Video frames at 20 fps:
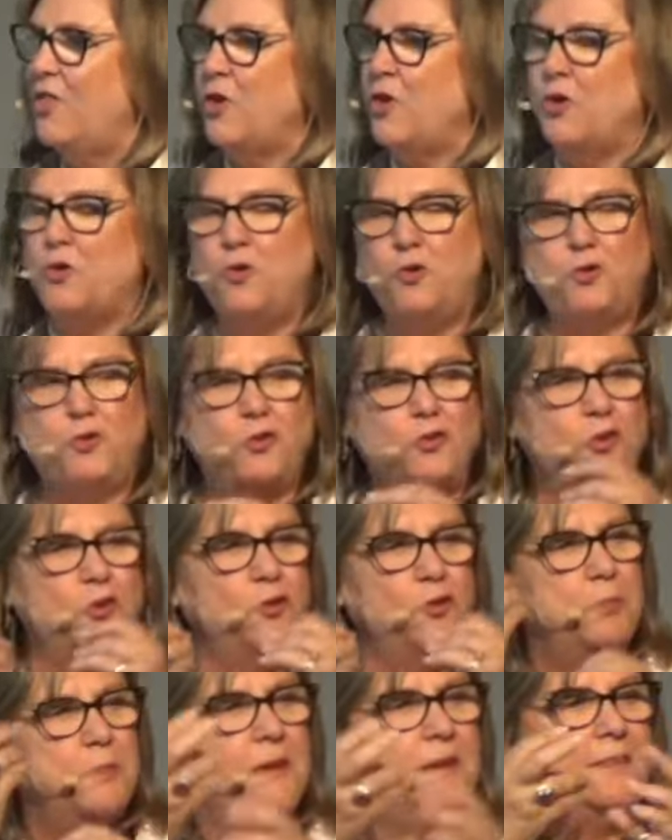Those are
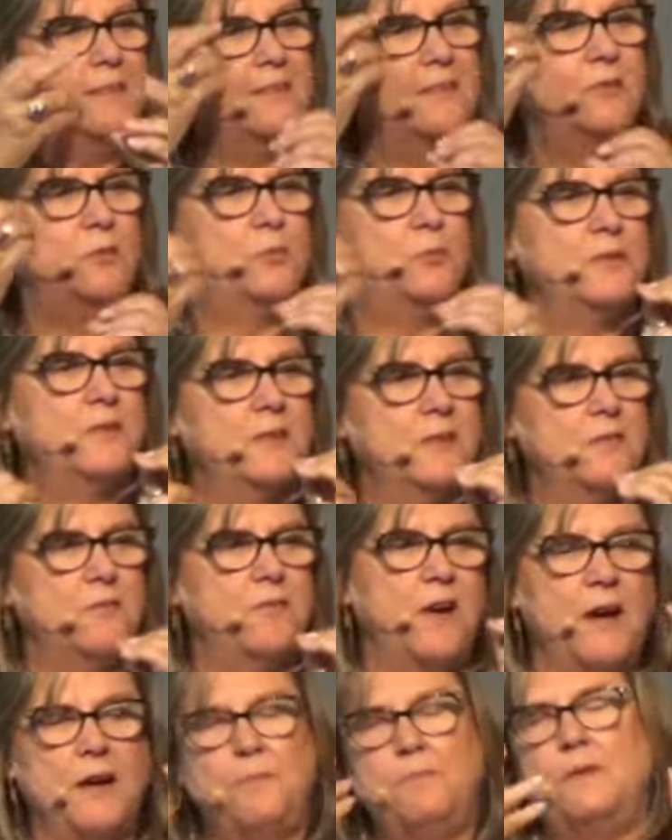those places where the
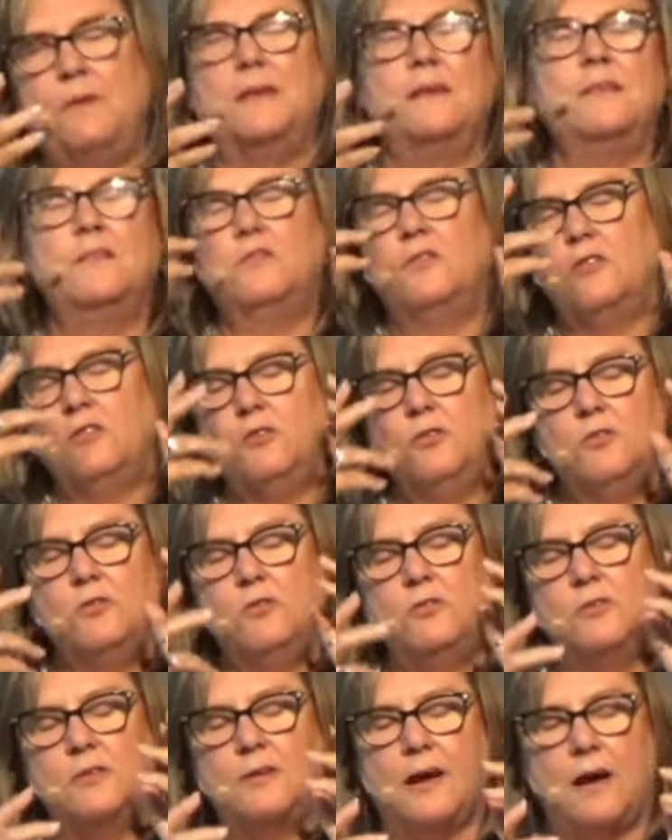divine begins to
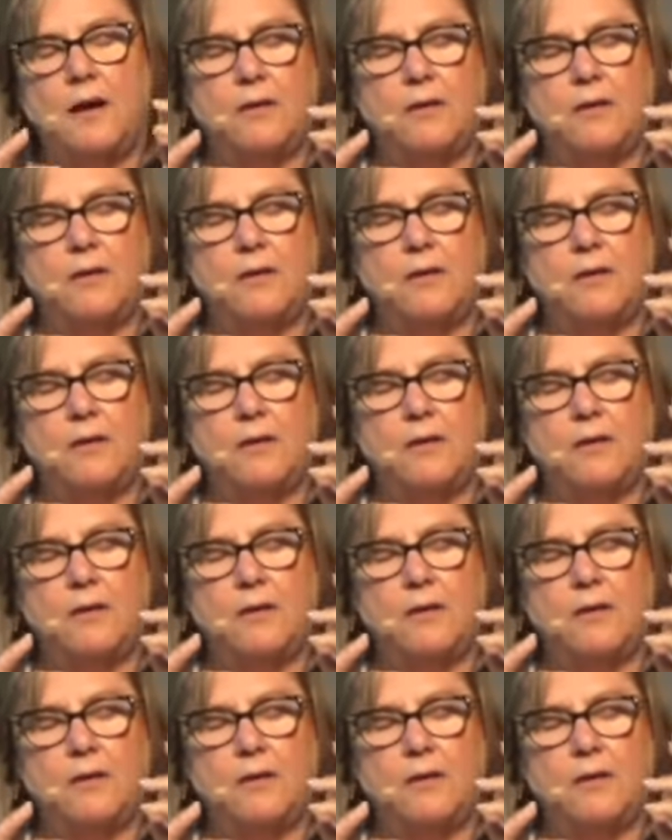use